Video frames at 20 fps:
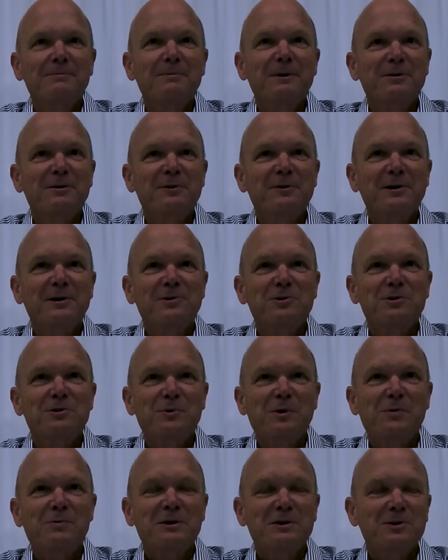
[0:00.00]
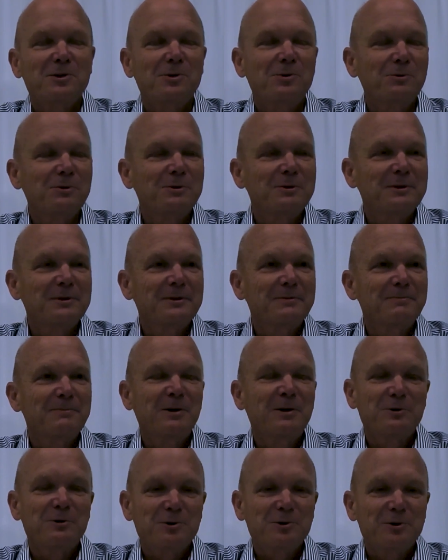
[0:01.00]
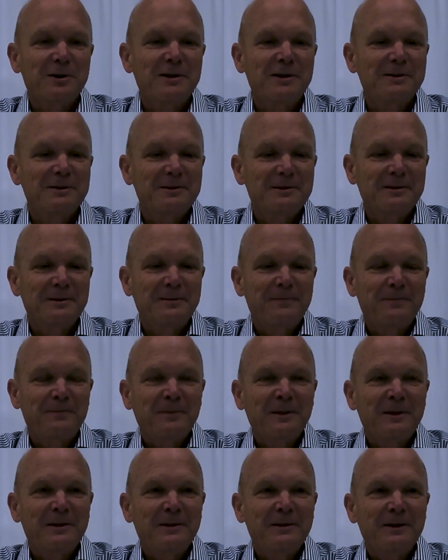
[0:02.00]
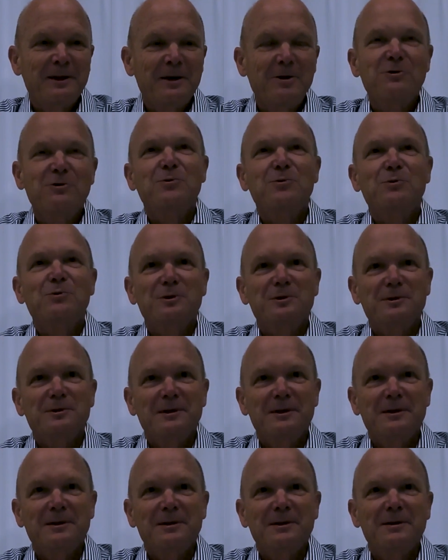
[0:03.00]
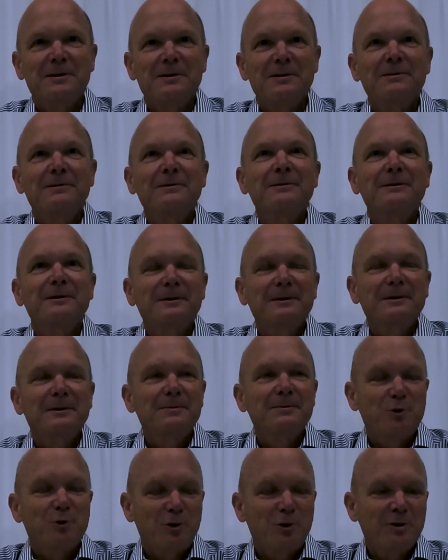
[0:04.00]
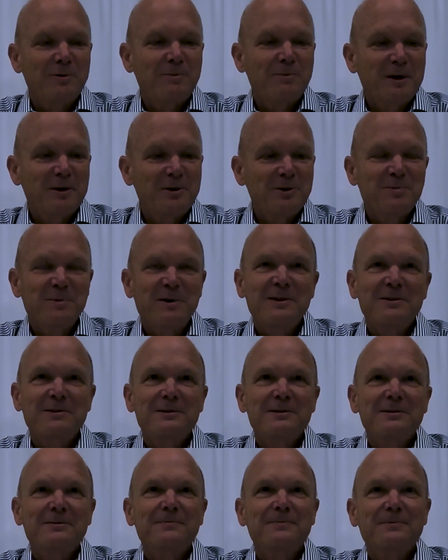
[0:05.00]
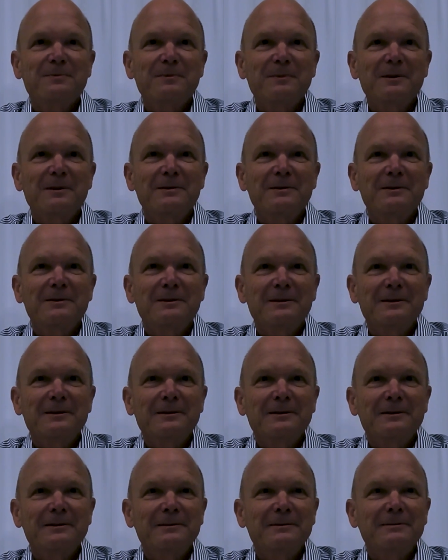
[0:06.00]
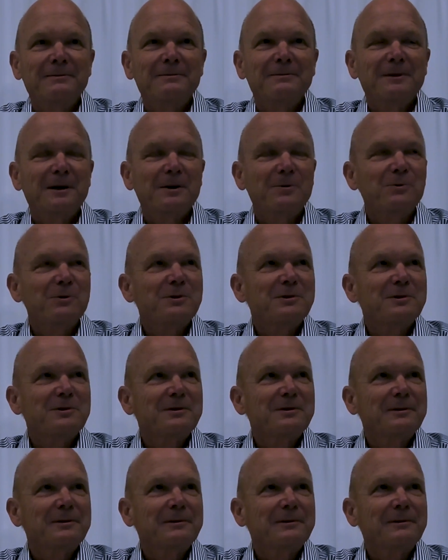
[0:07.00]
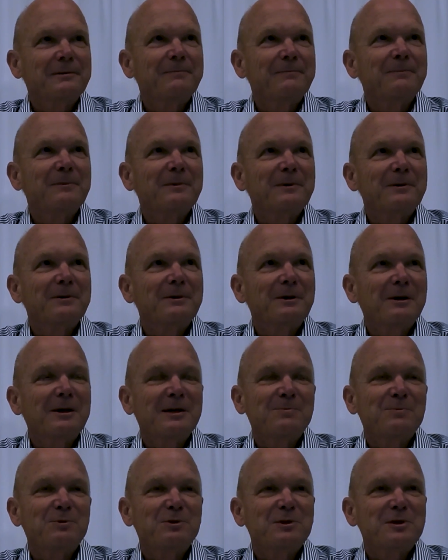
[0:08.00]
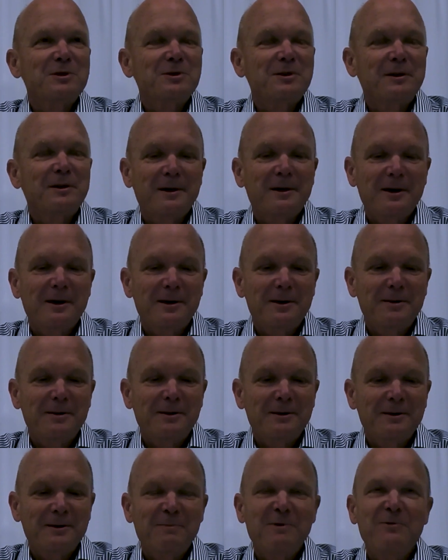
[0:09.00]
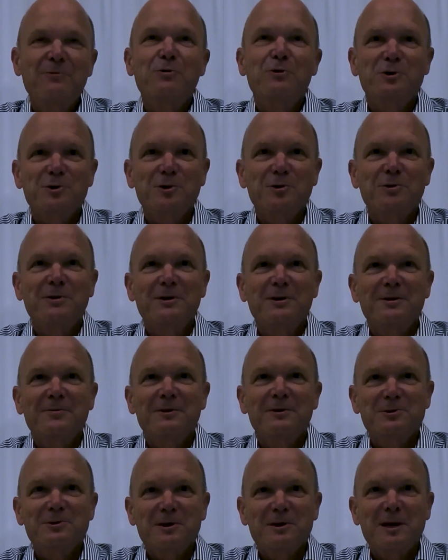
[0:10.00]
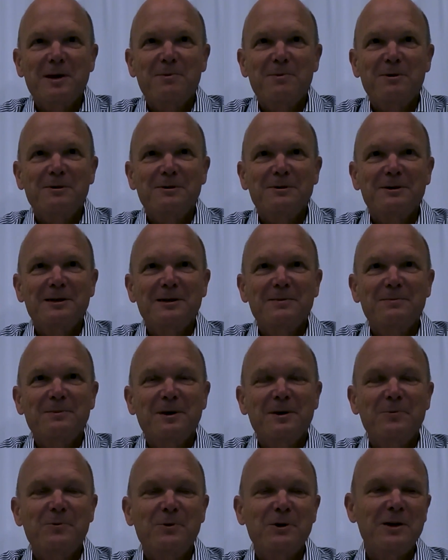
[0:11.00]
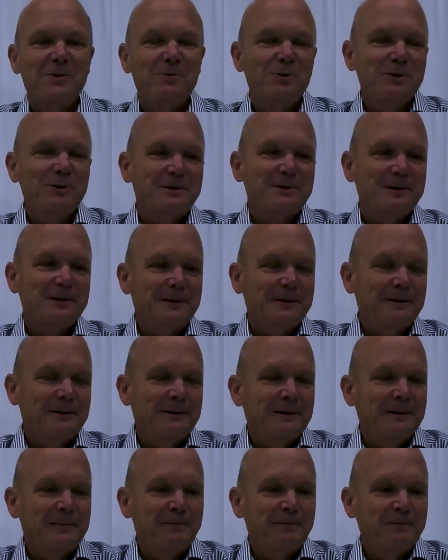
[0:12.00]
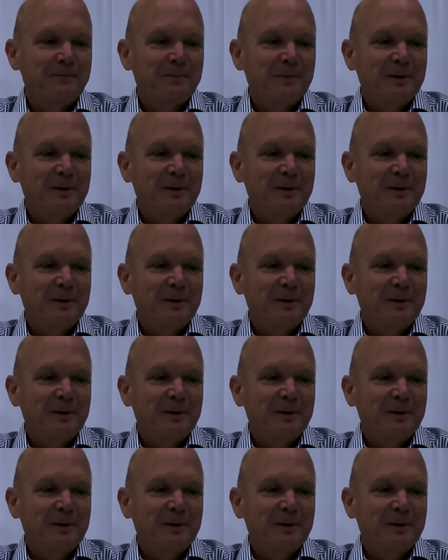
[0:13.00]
manufacturers where we sold powertrains. I also was in product management. That was the last position I had before joining the venture capital team. And when I was in